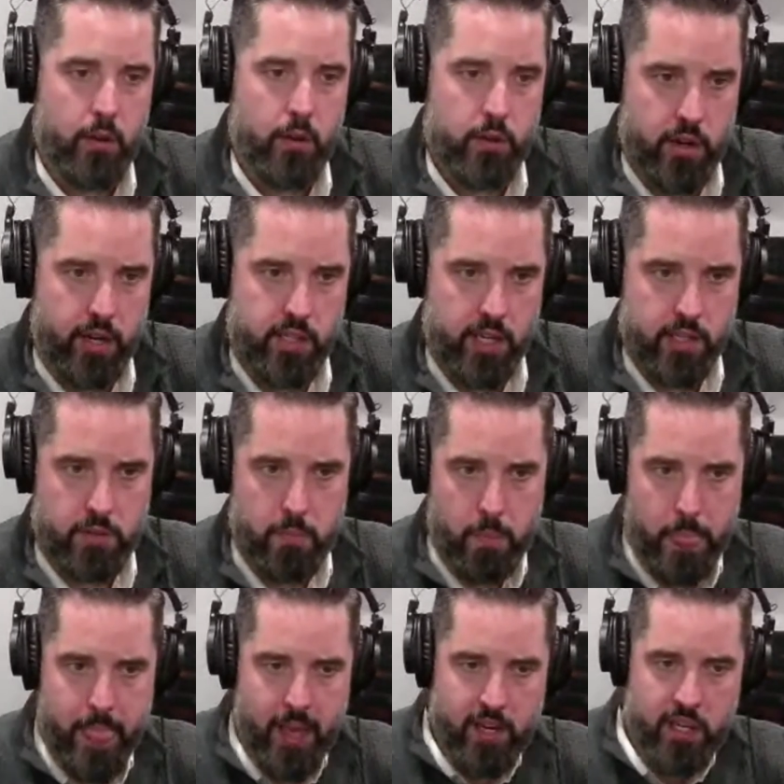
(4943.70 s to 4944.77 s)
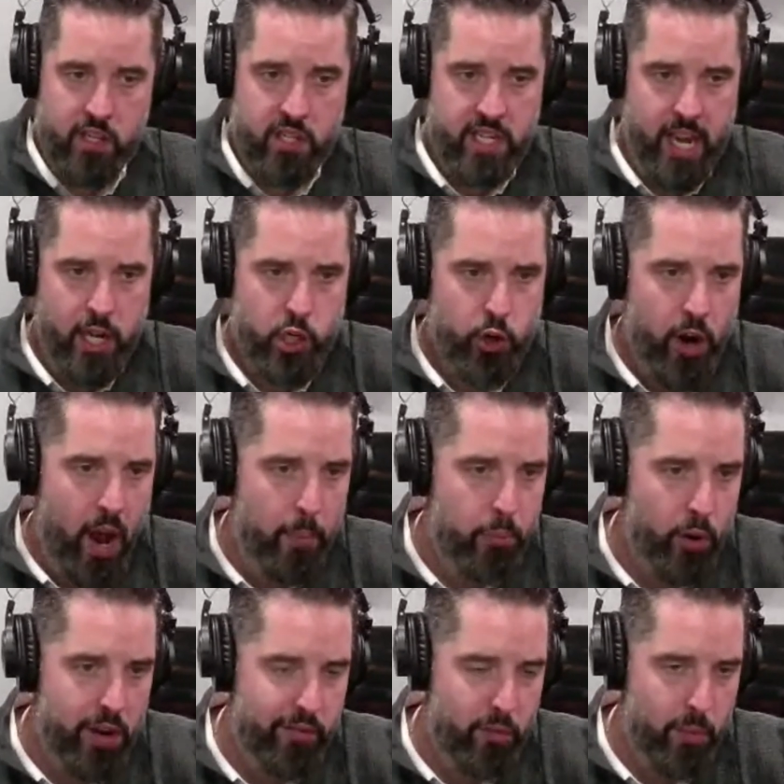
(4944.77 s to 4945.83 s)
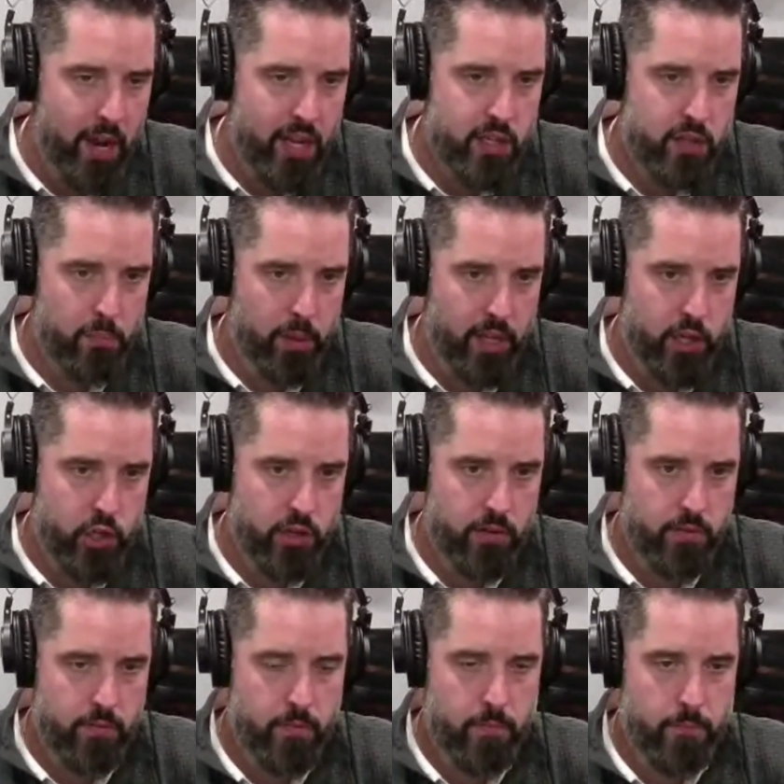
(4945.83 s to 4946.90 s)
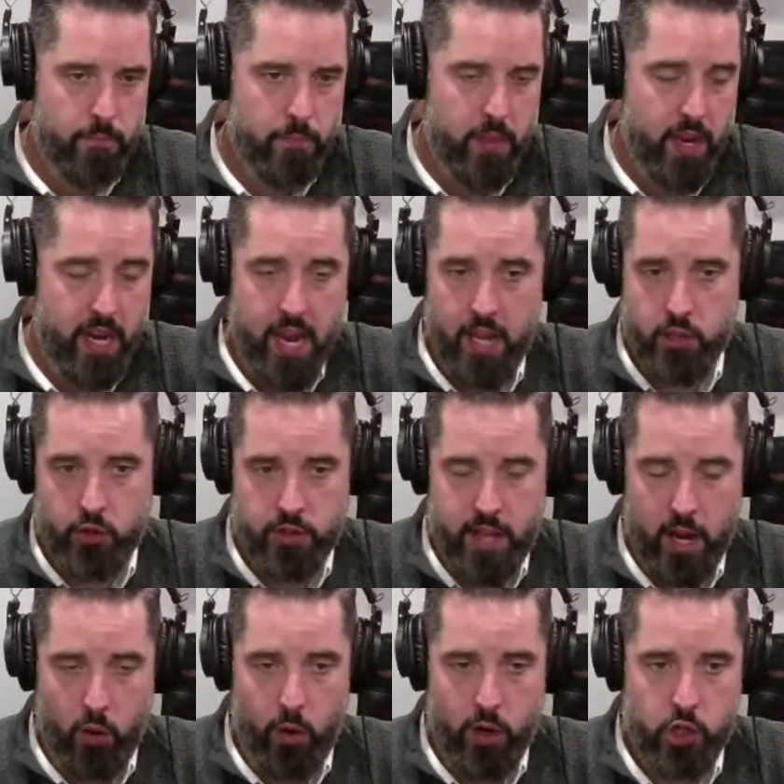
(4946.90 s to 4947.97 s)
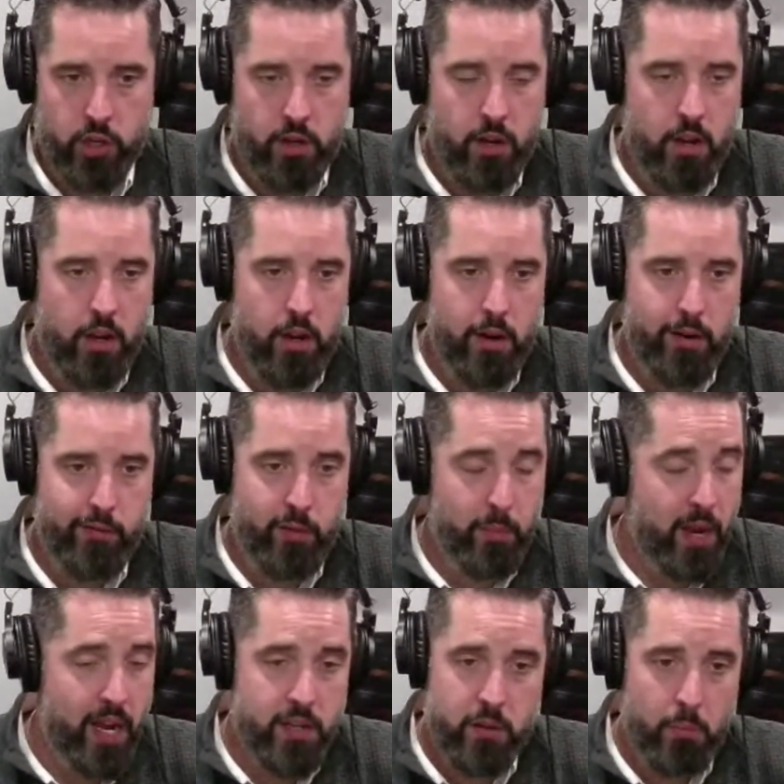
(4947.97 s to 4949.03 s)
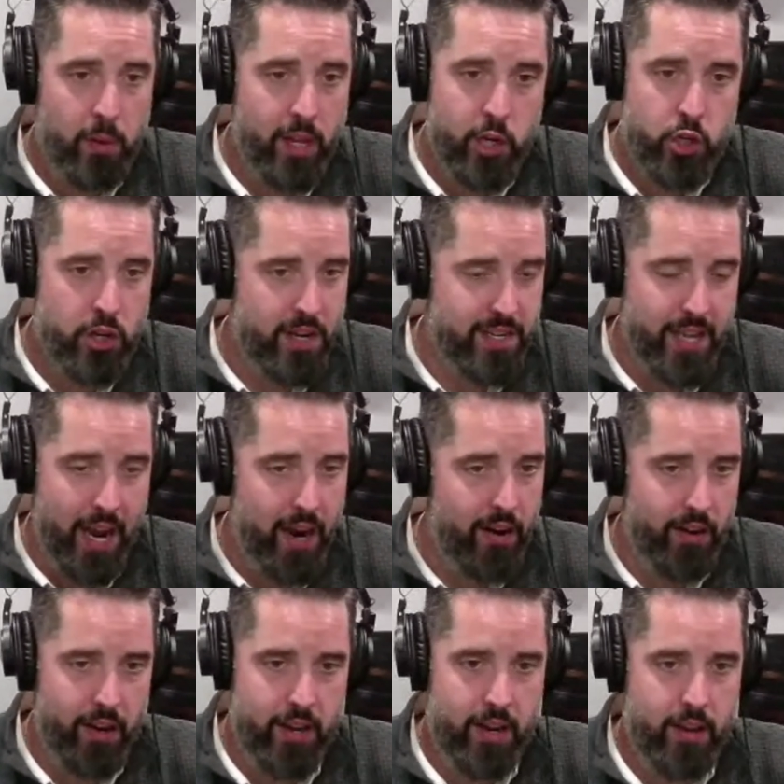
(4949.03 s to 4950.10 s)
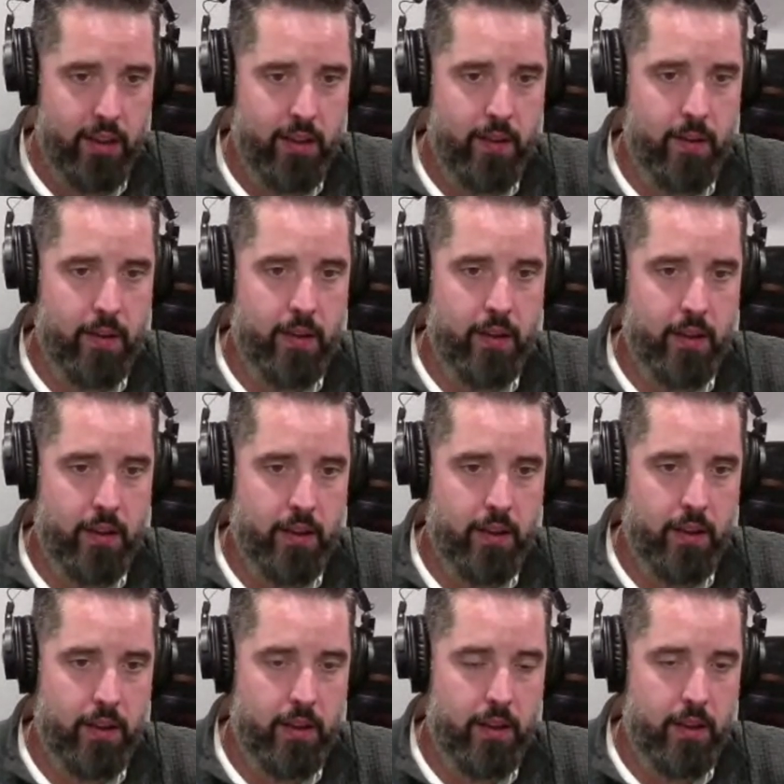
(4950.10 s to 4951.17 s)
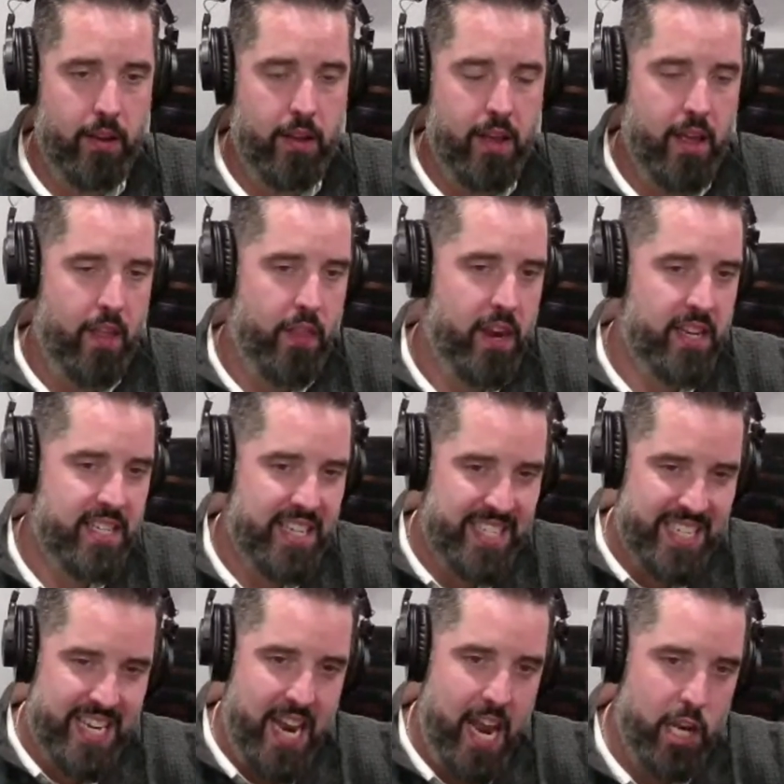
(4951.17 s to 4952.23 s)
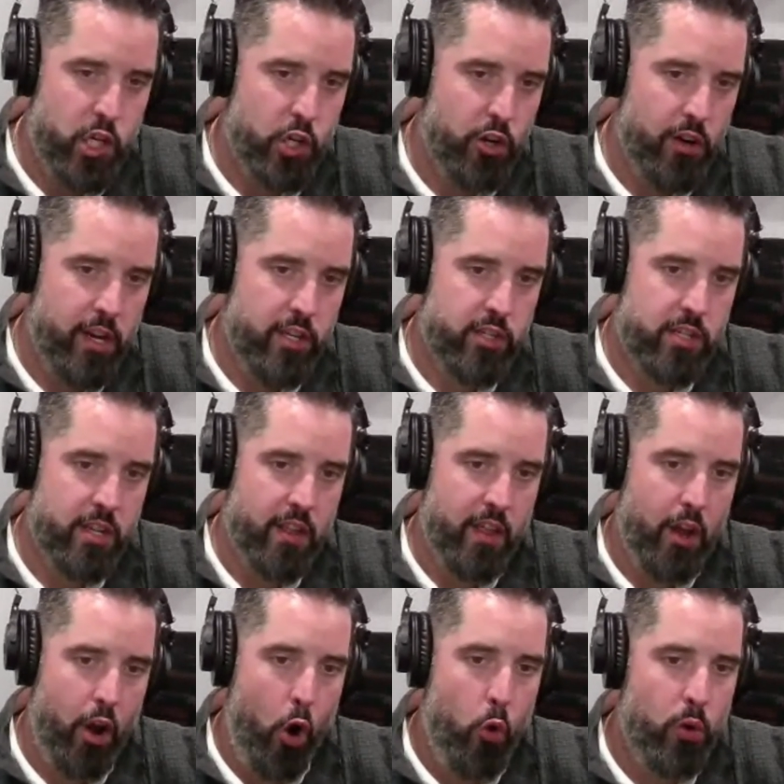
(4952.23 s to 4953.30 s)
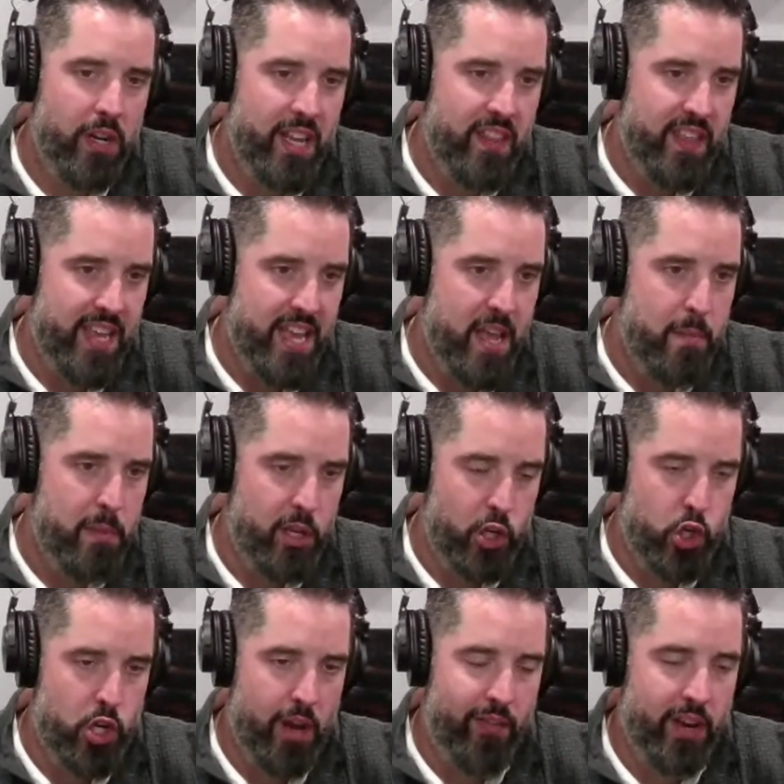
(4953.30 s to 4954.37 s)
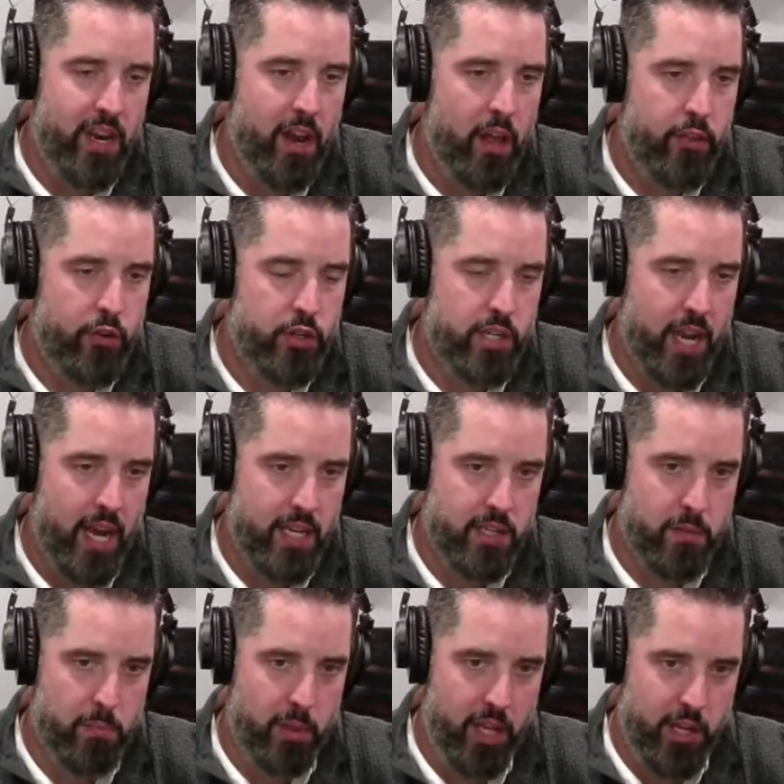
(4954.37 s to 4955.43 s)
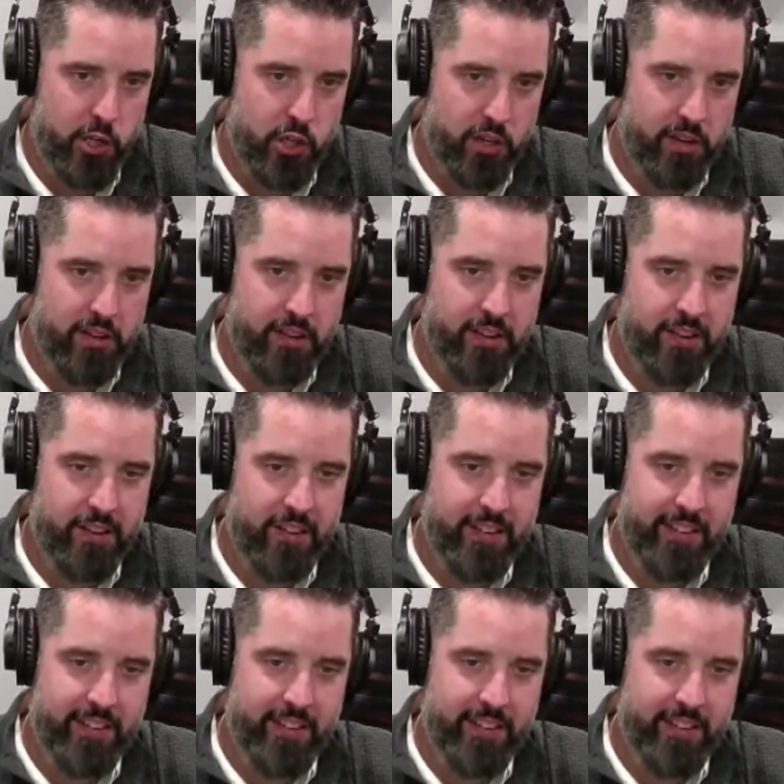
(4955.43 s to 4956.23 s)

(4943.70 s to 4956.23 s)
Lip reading: He goes on, he says, does nature operate from contemplation? And he answers that question, from contemplation entirely. Then he says, nature is only the image of another's contemplation.